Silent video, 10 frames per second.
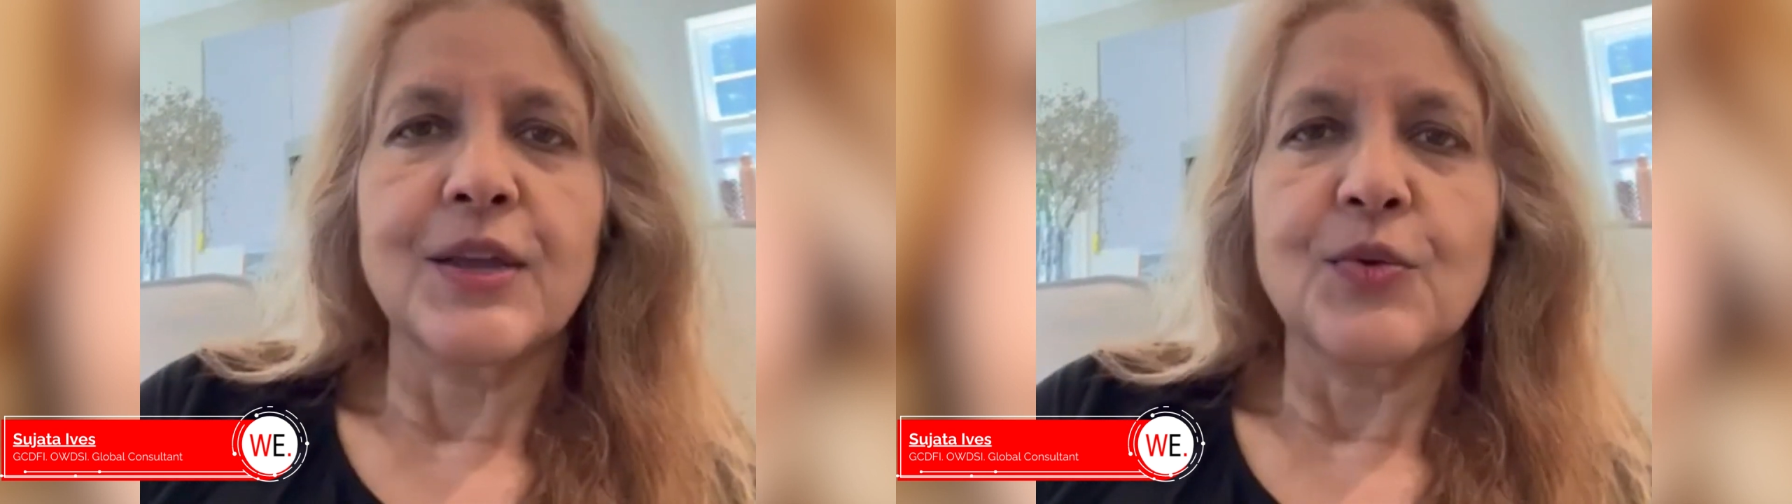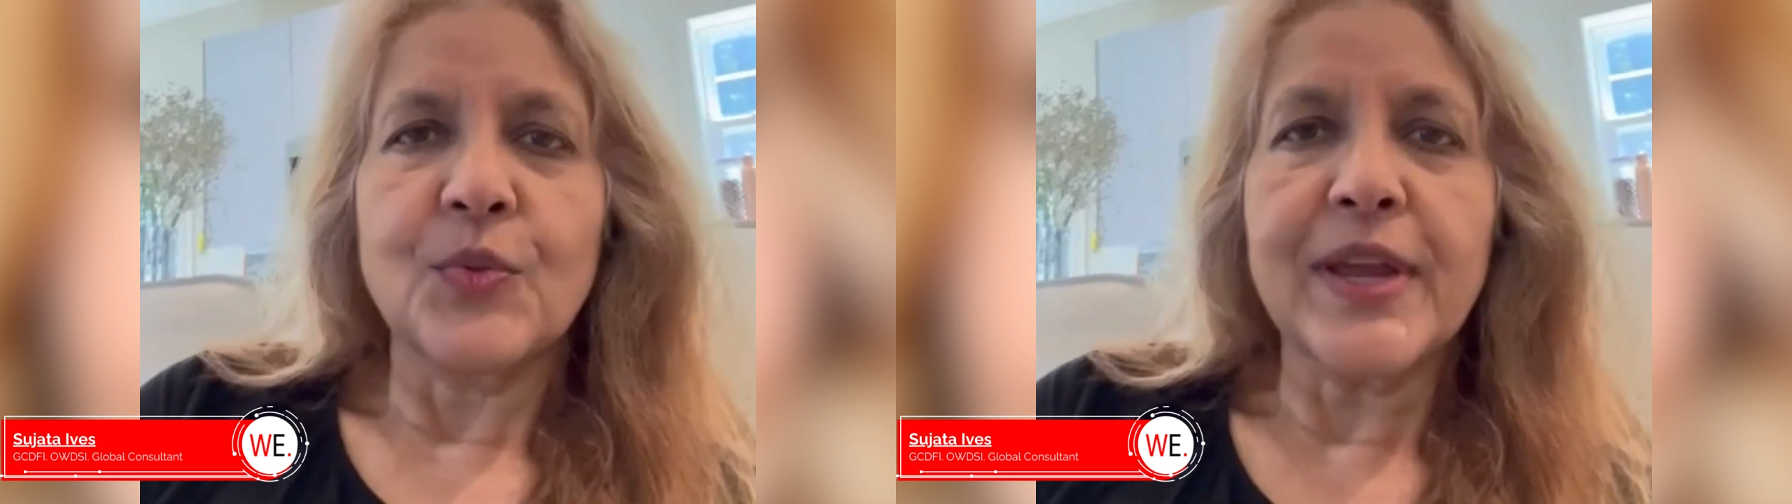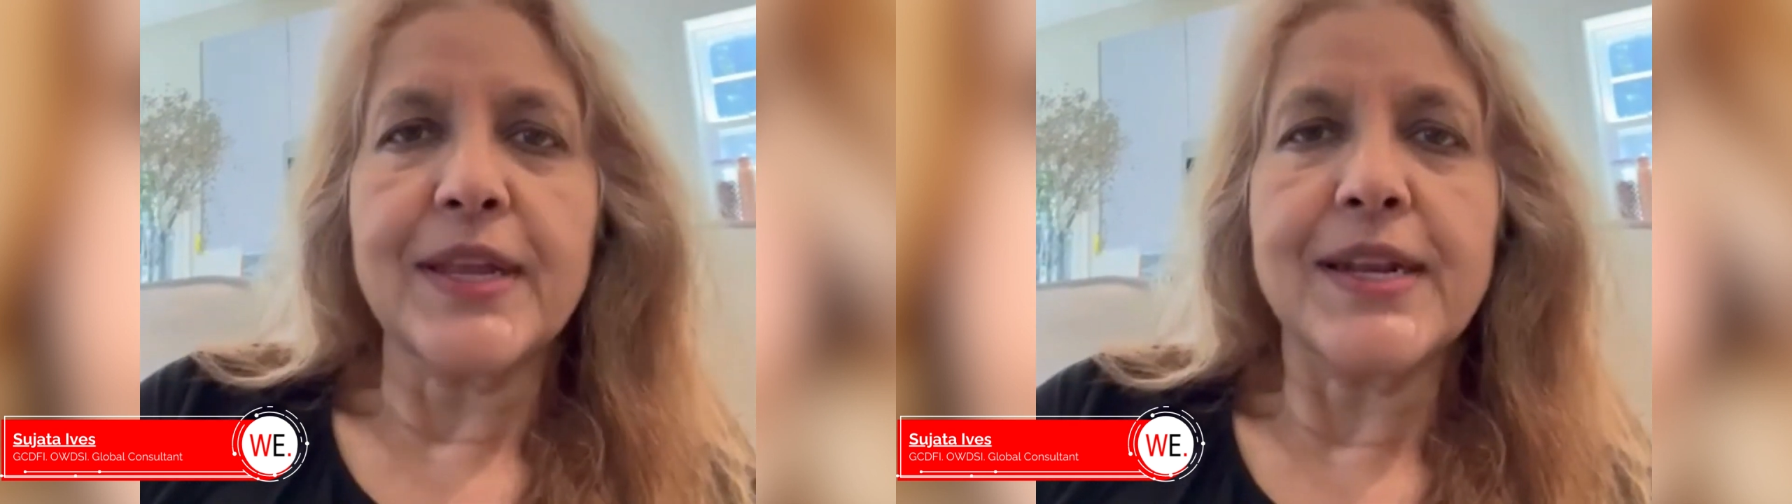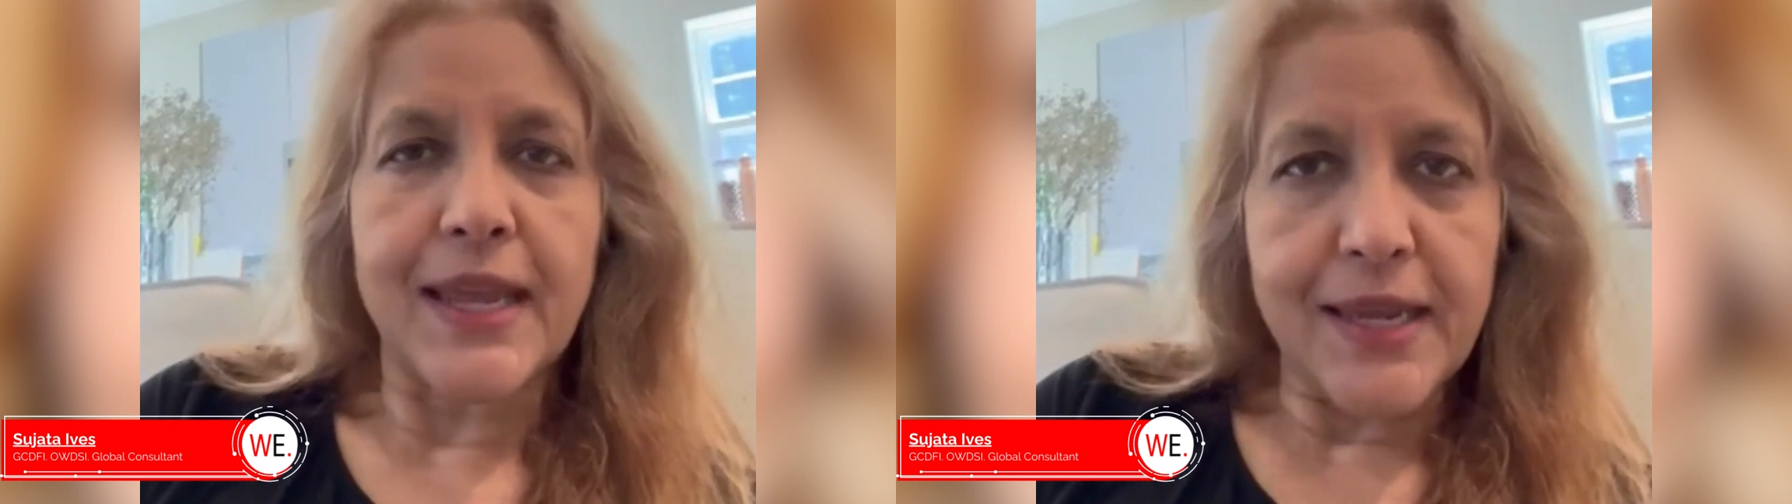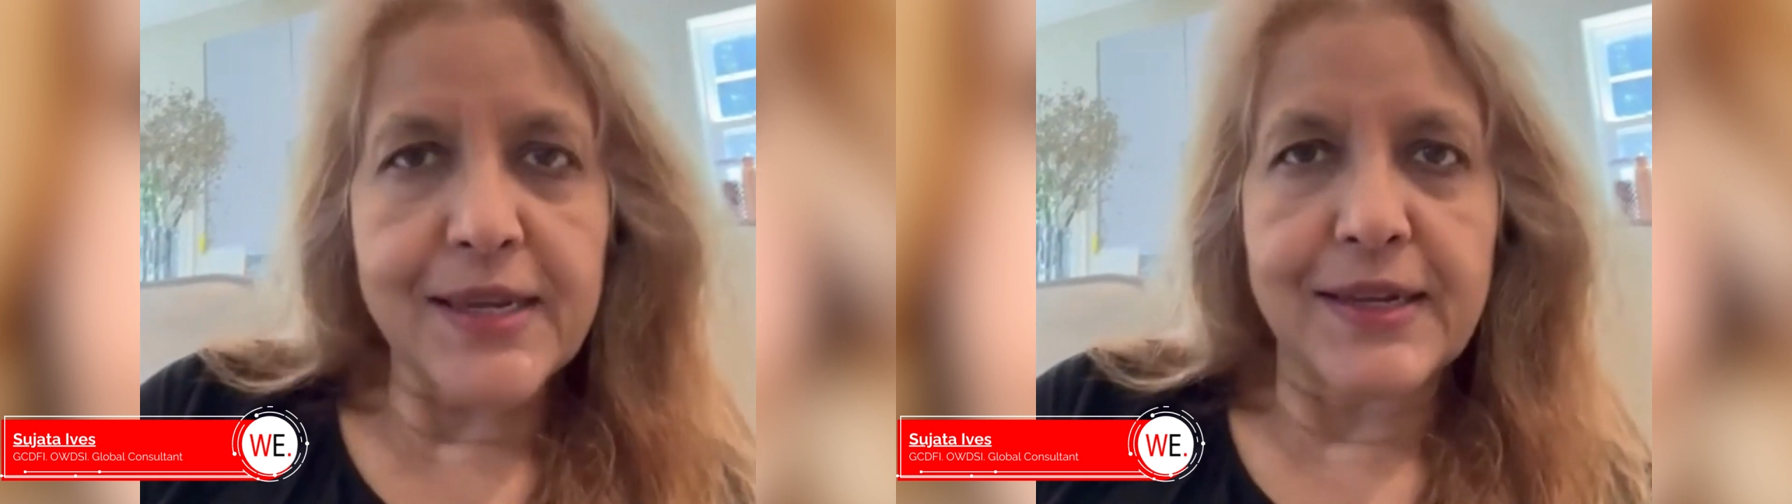we
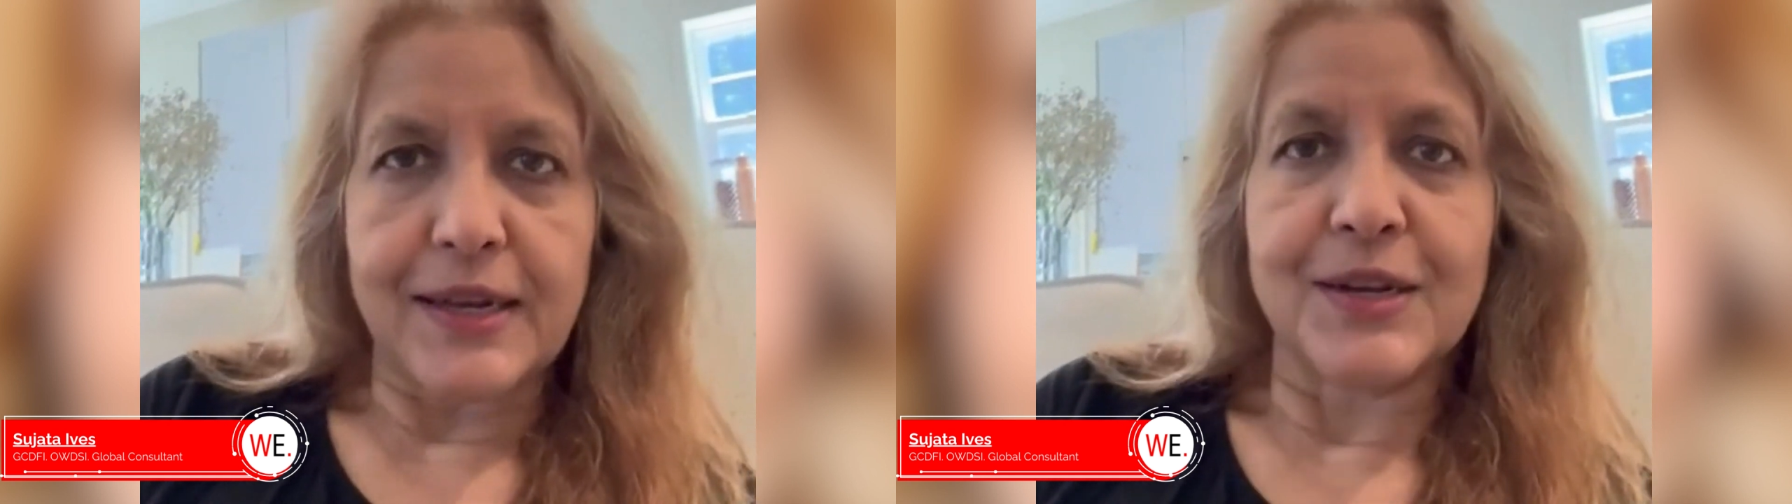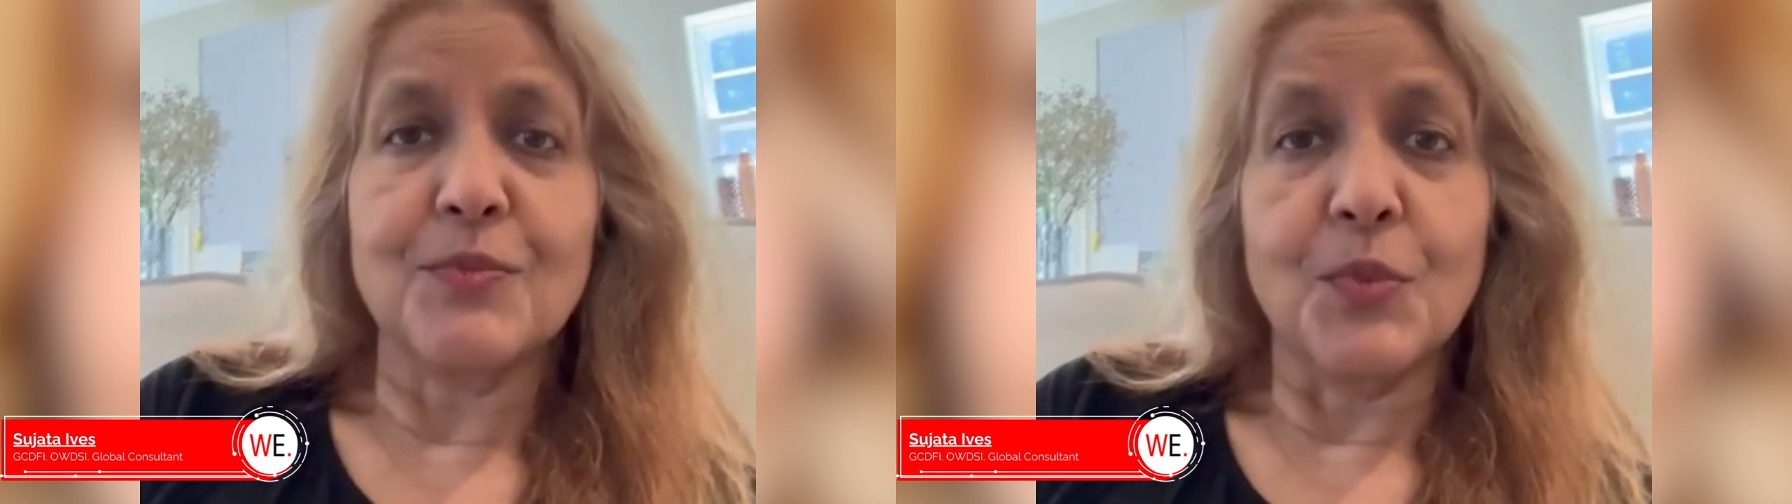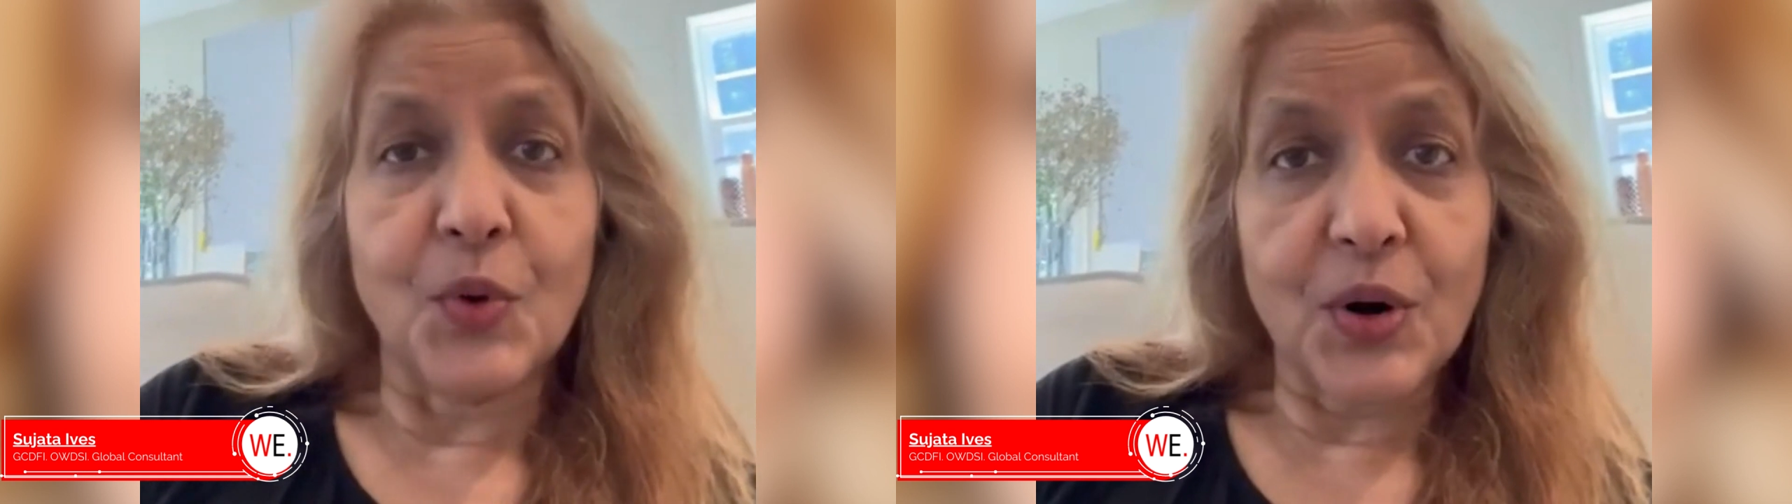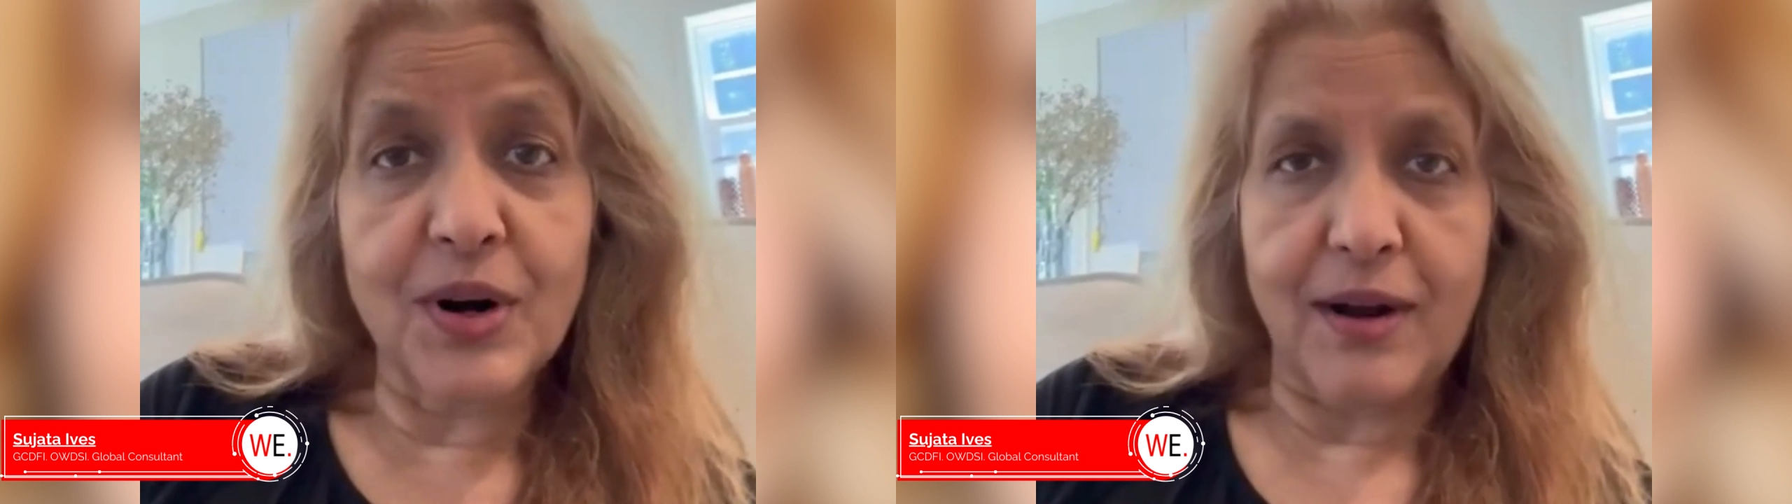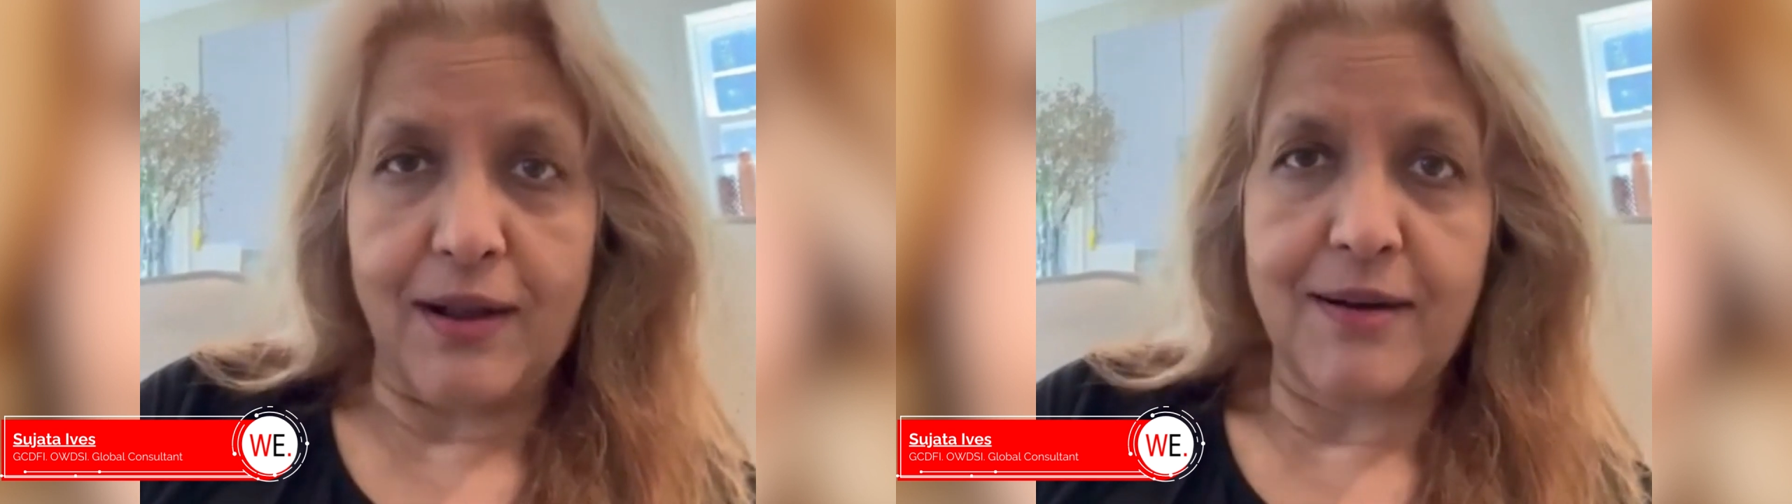need
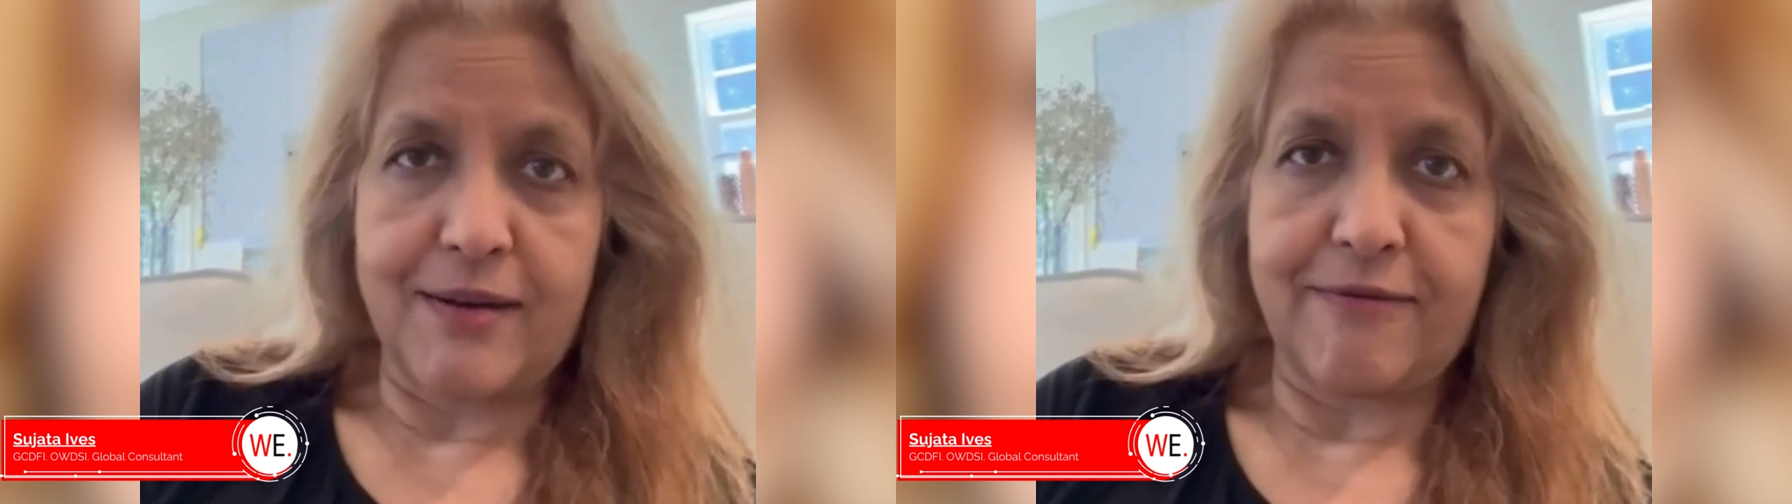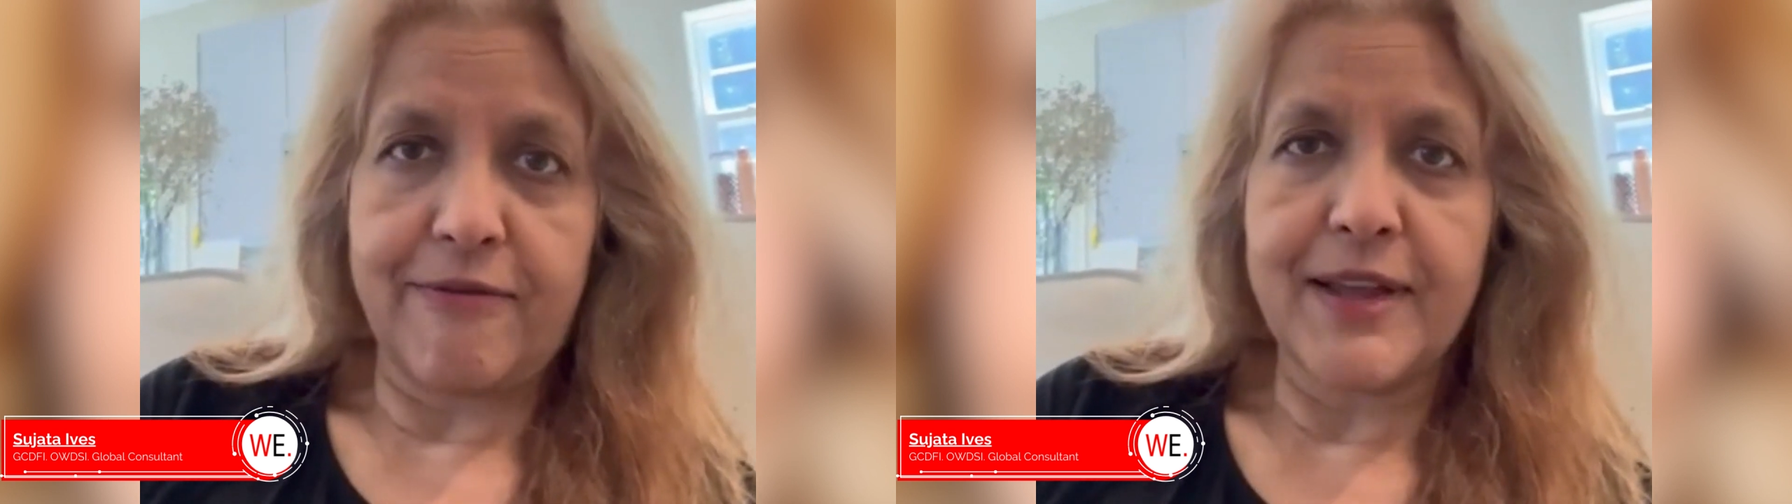more of